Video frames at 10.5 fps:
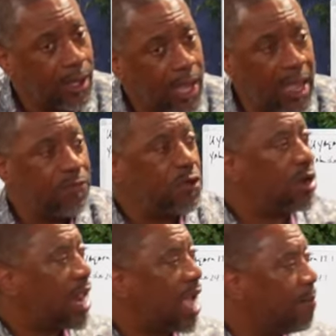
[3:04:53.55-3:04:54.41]
If you're
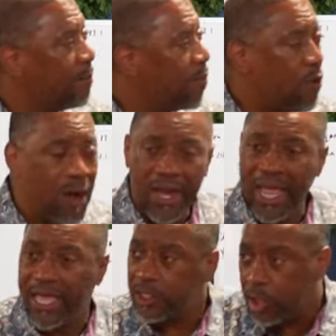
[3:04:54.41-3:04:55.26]
not born
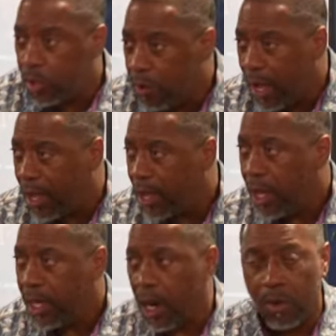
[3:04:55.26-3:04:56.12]
into it,
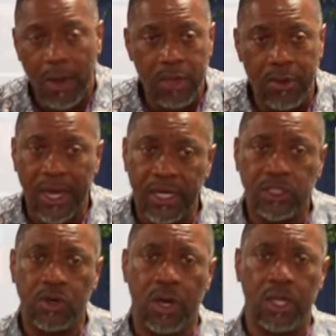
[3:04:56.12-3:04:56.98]
the only way you get
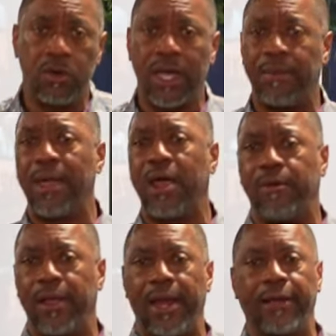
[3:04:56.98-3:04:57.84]
into it, you got to marry in it.